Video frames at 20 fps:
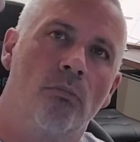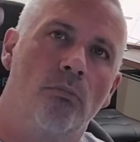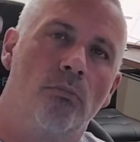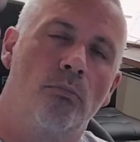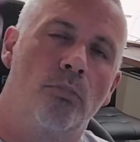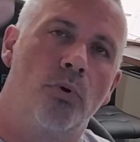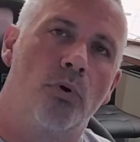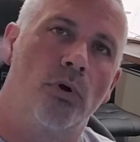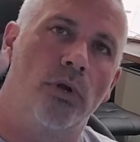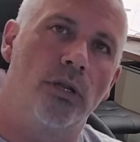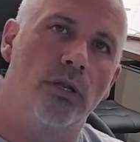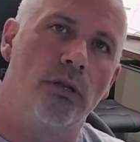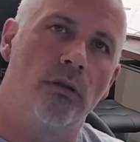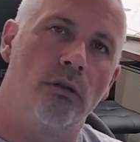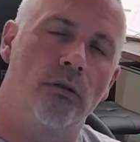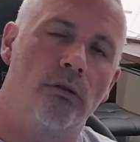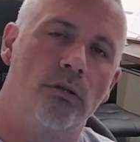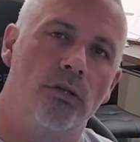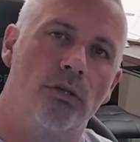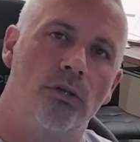put
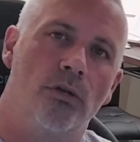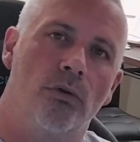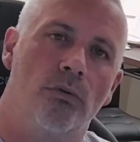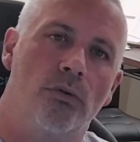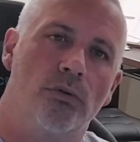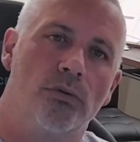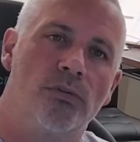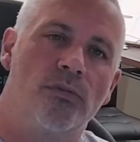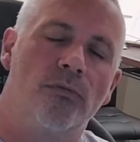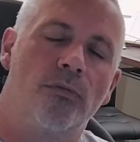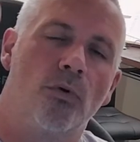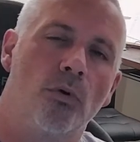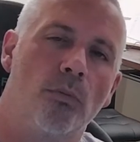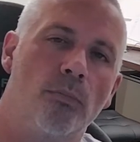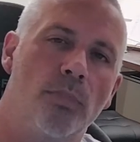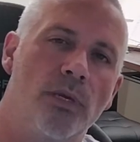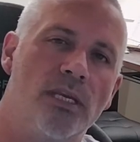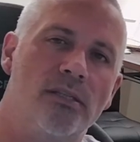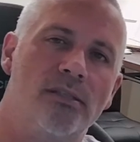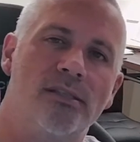you know those four
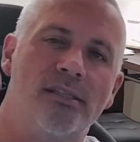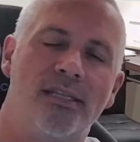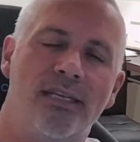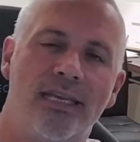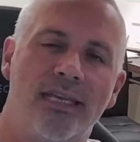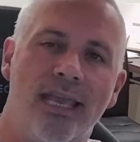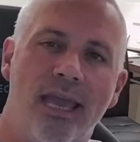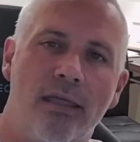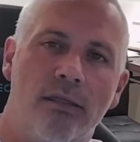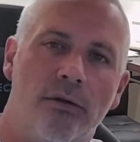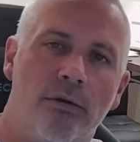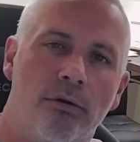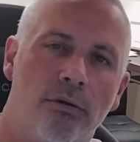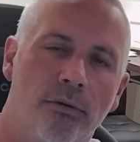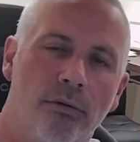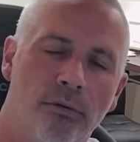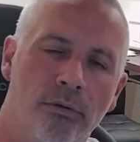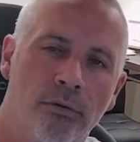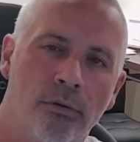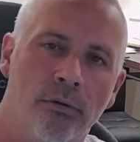beats together
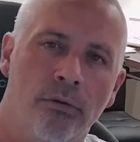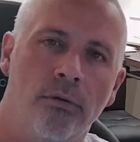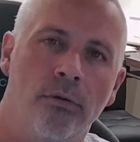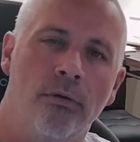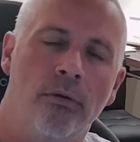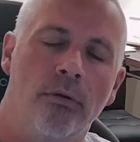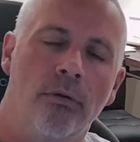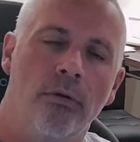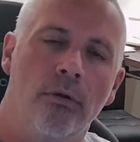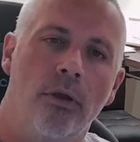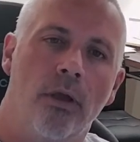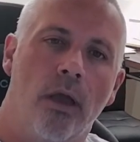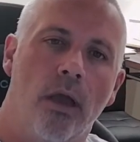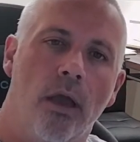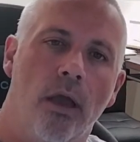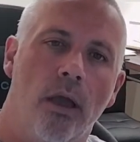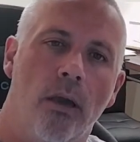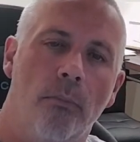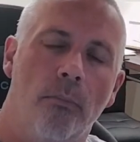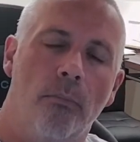
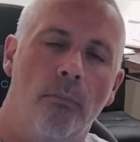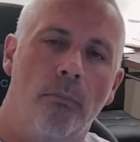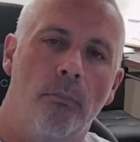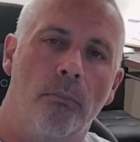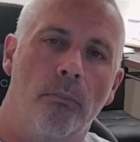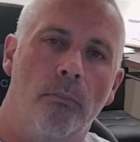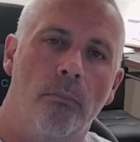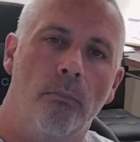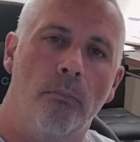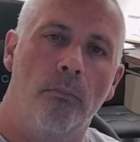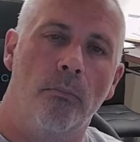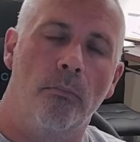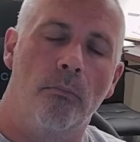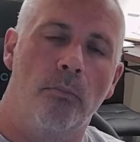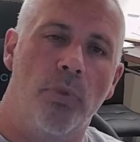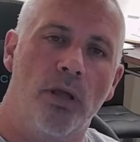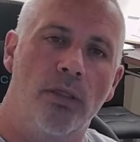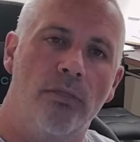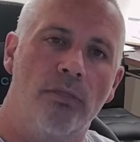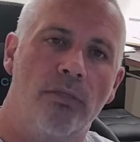um,
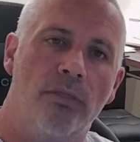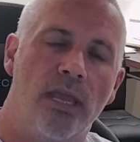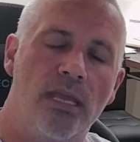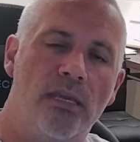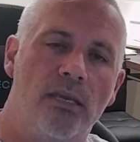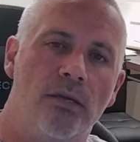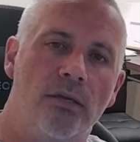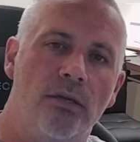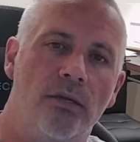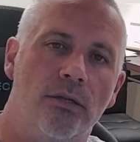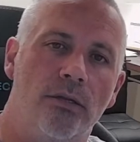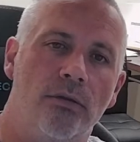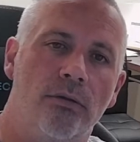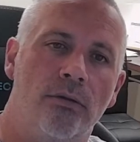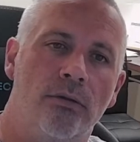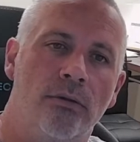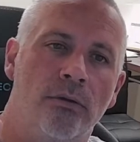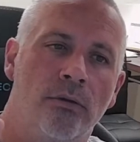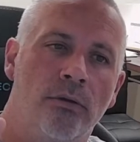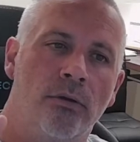but they could
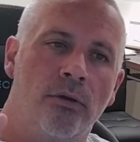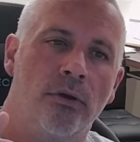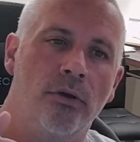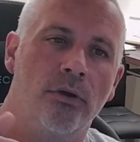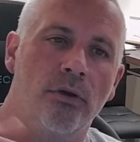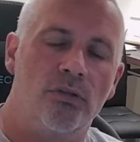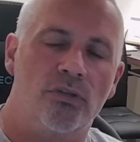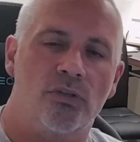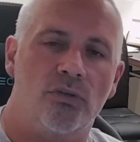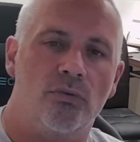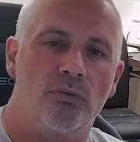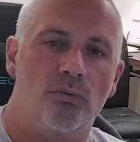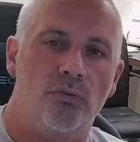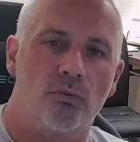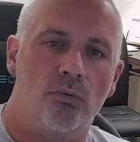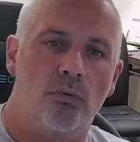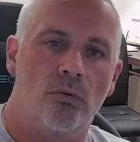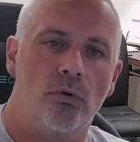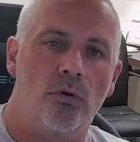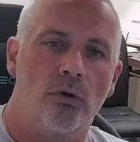
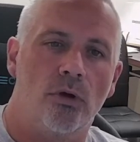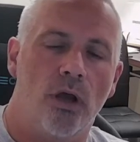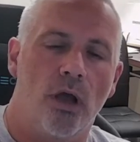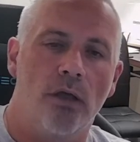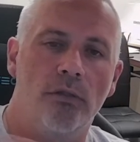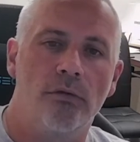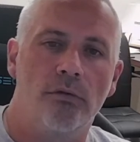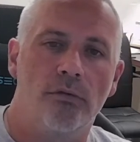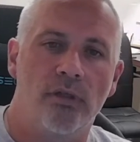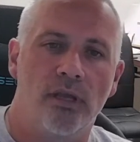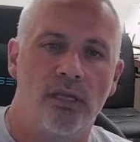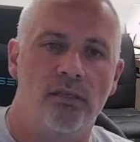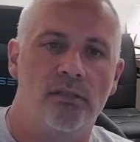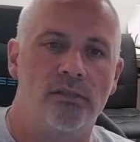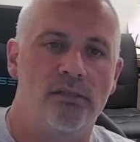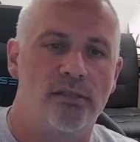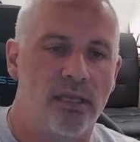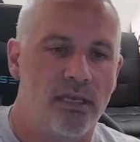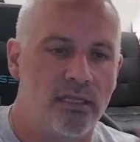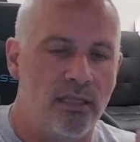do other
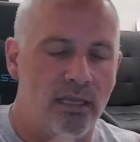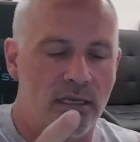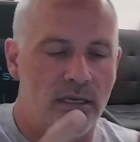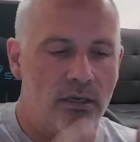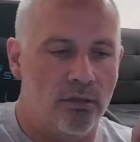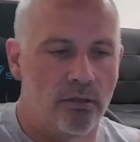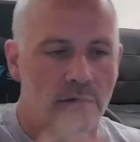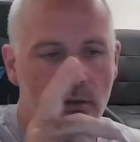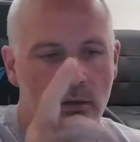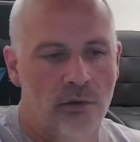things like they could